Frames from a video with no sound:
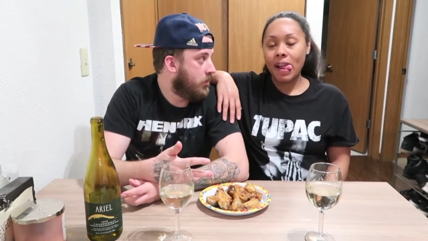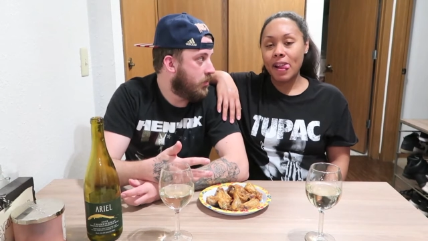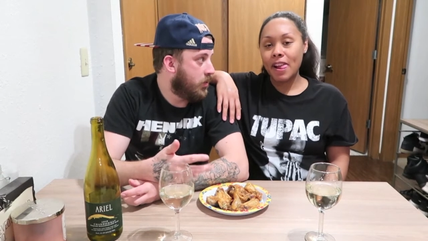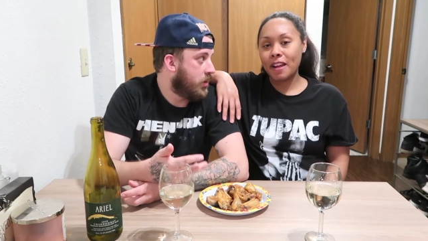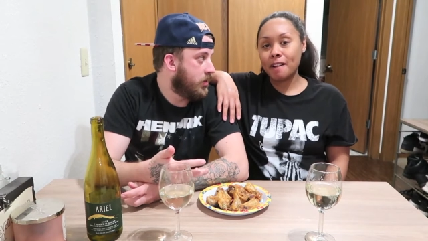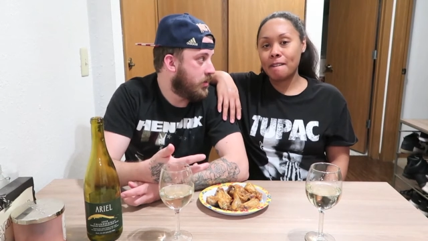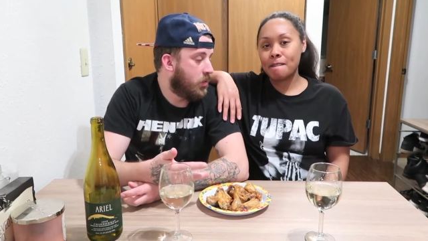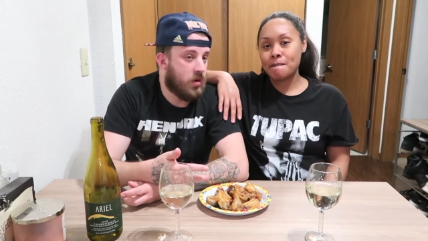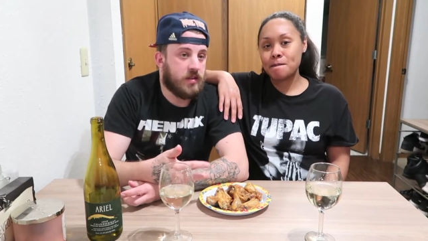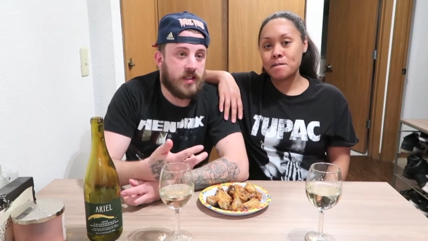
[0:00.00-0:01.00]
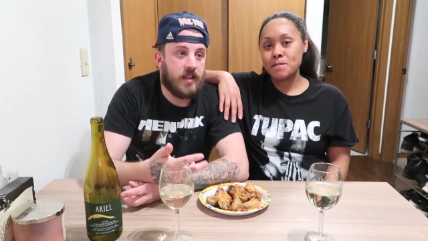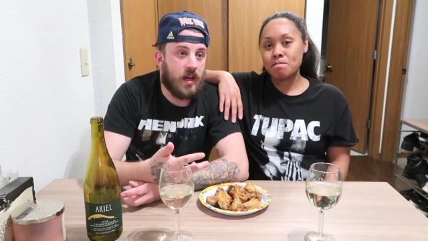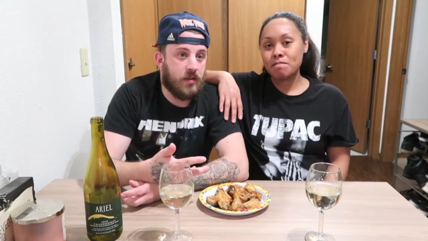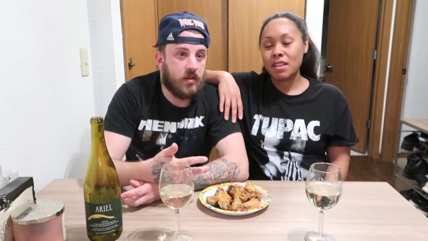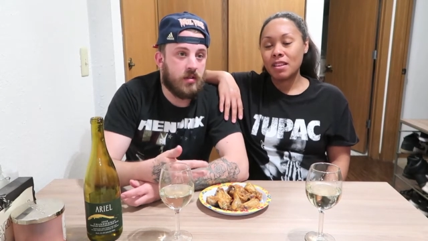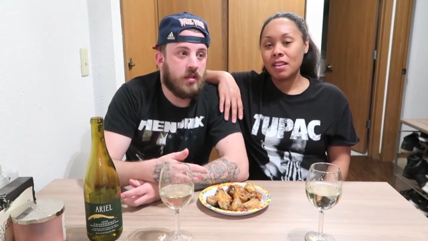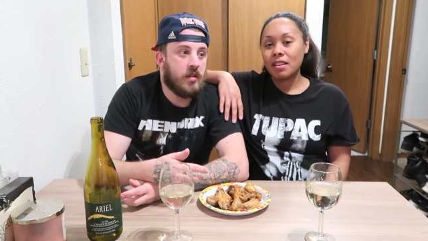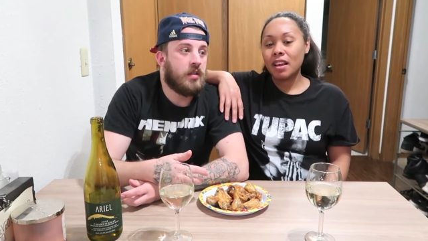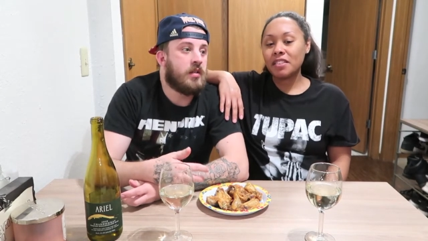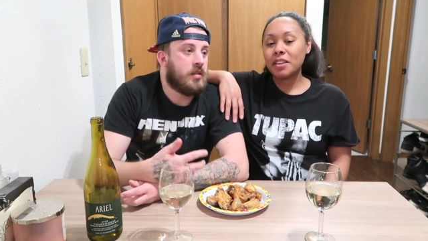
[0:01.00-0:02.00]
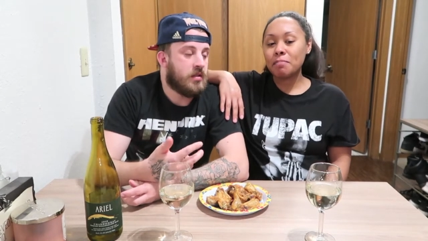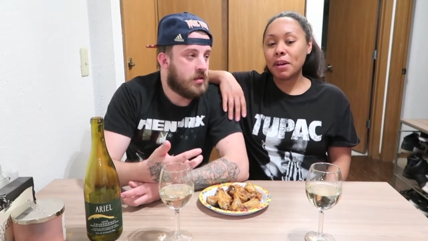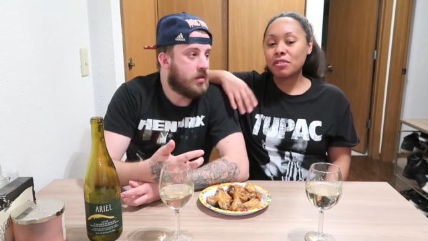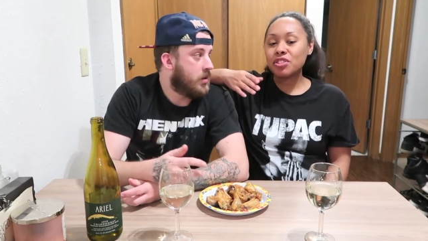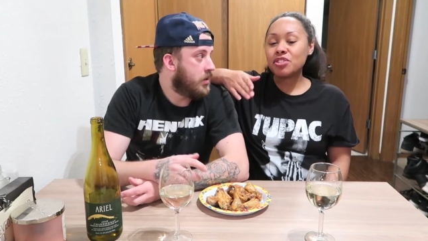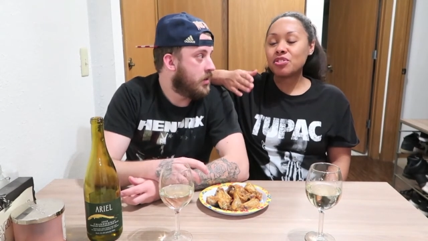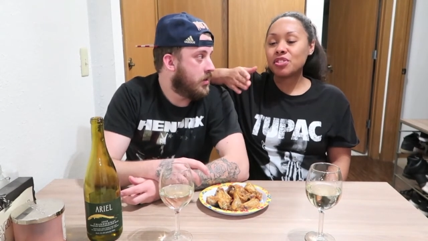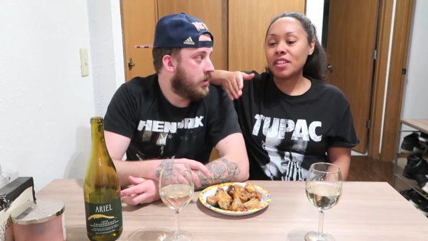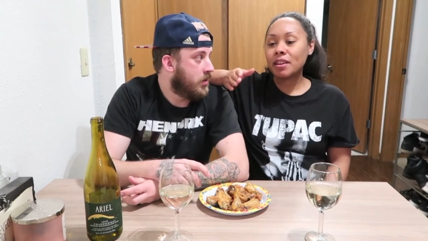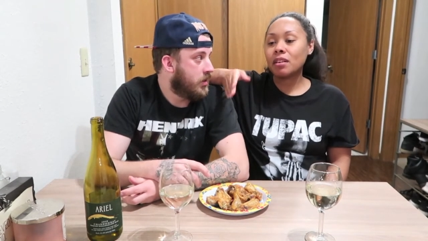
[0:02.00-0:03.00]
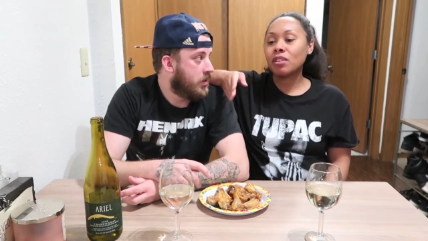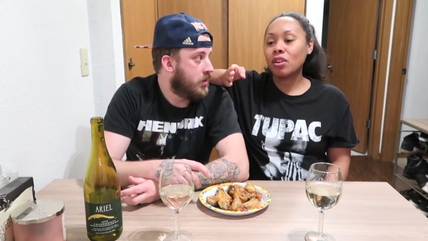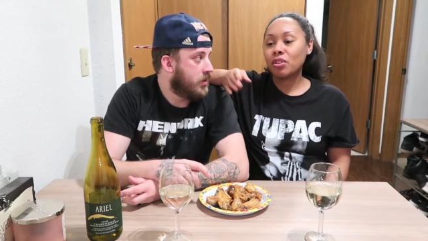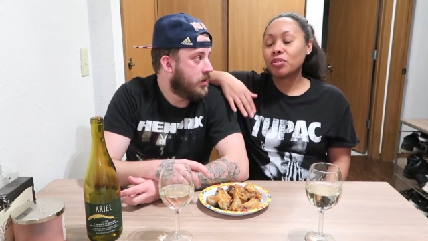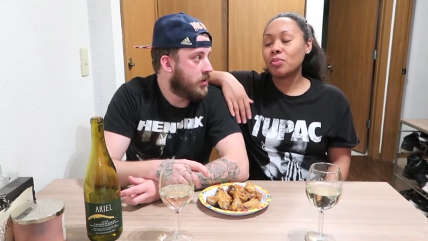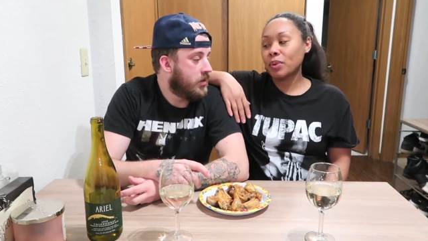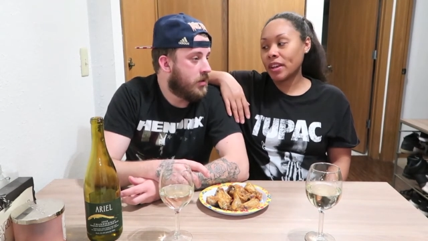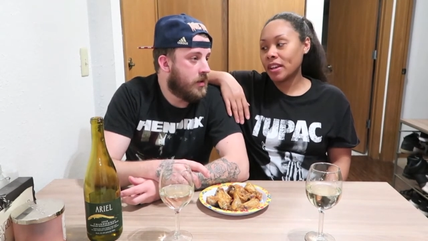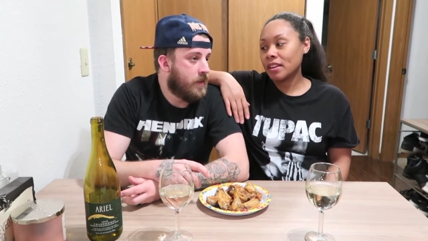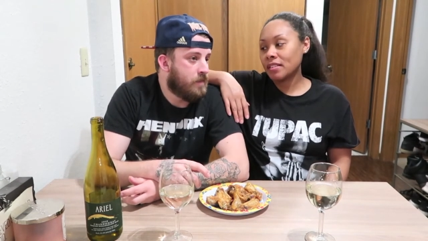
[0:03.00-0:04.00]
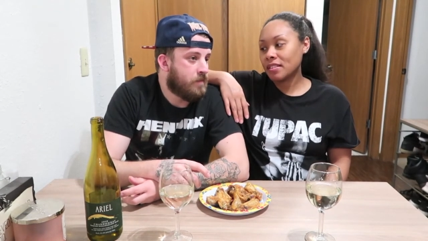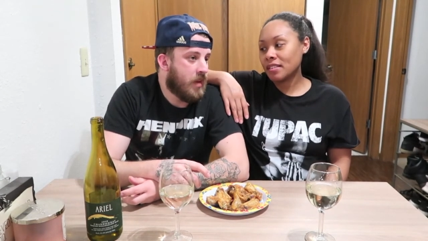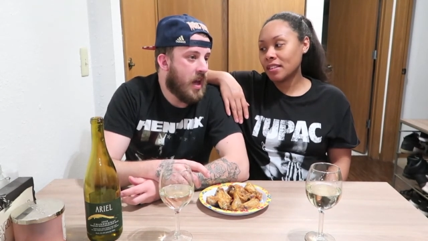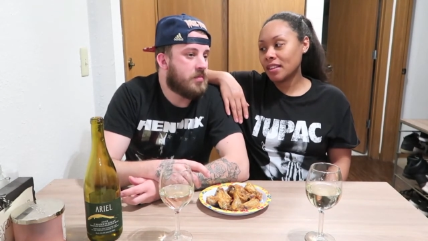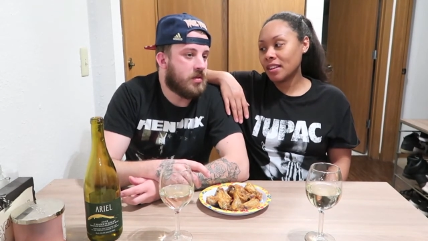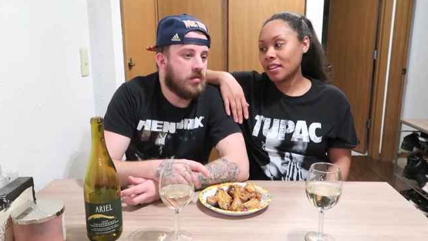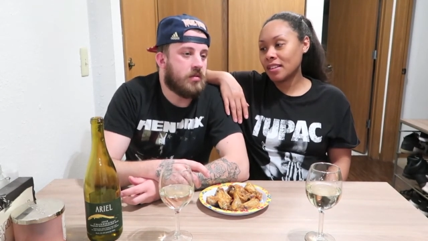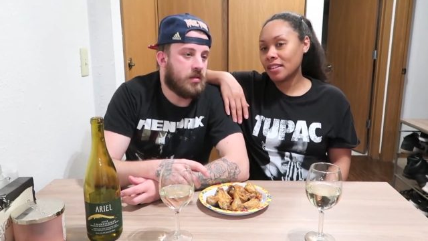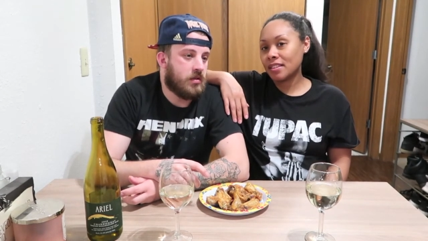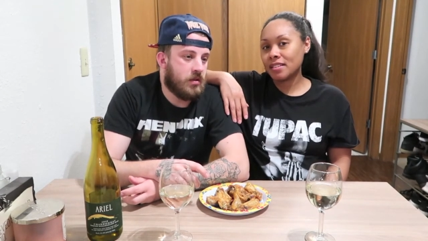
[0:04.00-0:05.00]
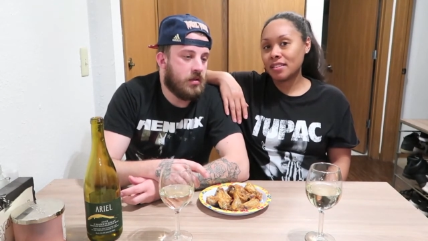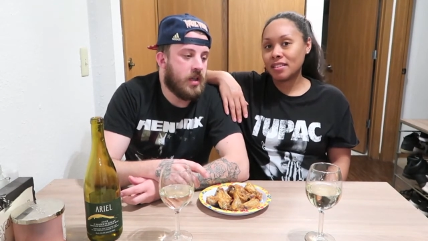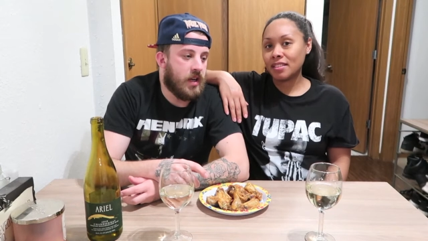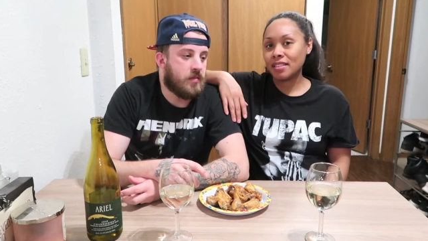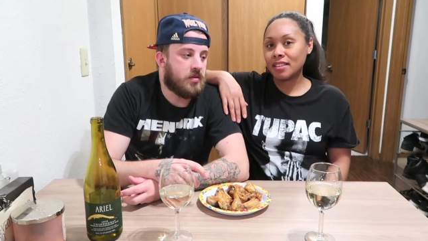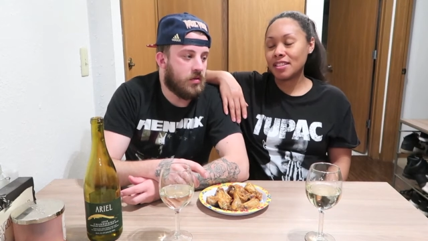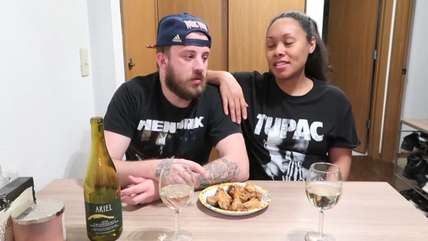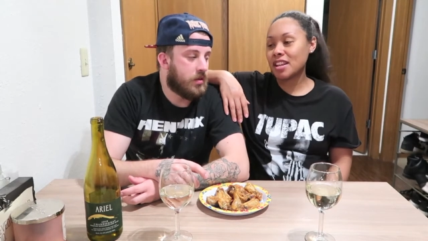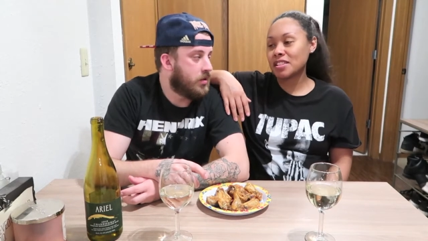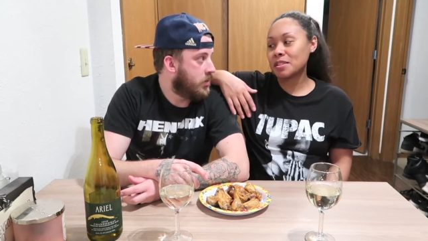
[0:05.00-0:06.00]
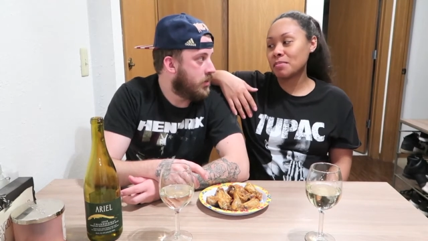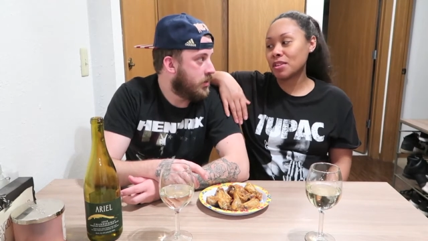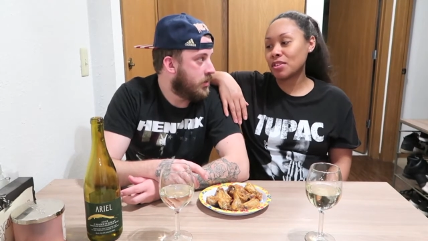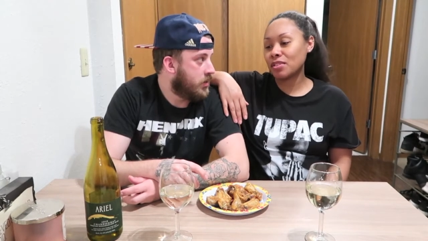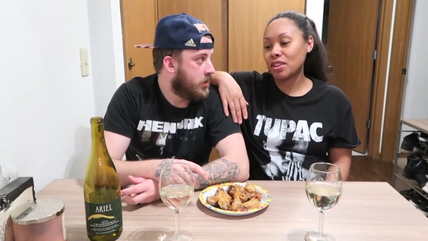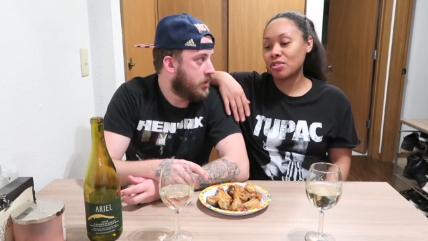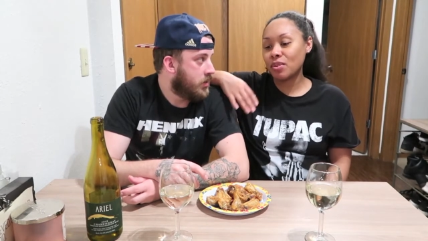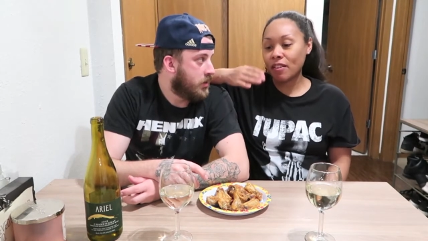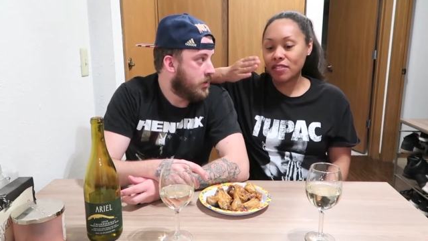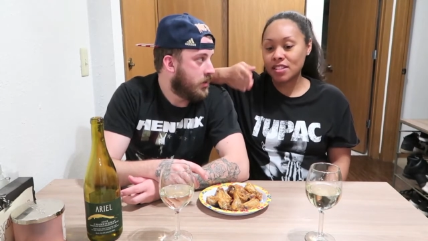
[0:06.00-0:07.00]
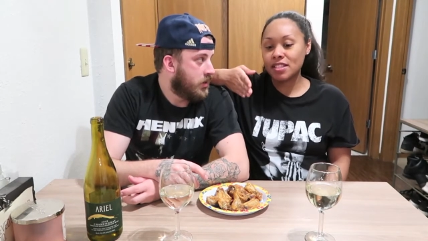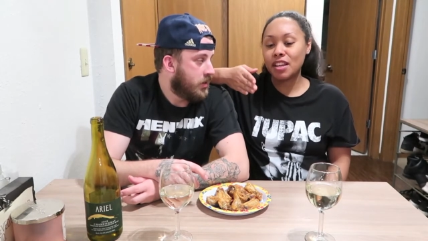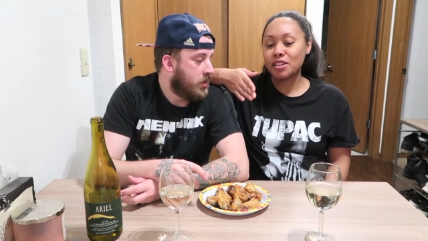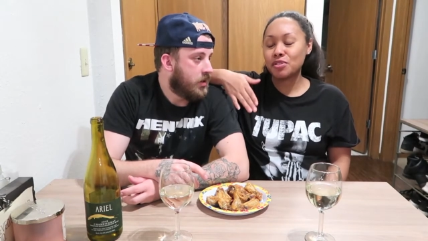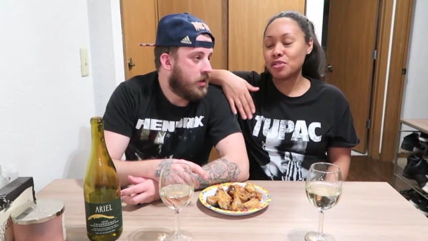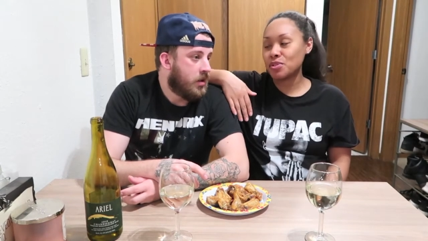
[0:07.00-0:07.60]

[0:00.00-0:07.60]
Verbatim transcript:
Speaker 1: yeah. we're we're together.
Speaker 2: I think boundaries are set along the way.
Speaker 1: Absolutely. Yeah, absolutely. It's not
Speaker 2: something that you have to set in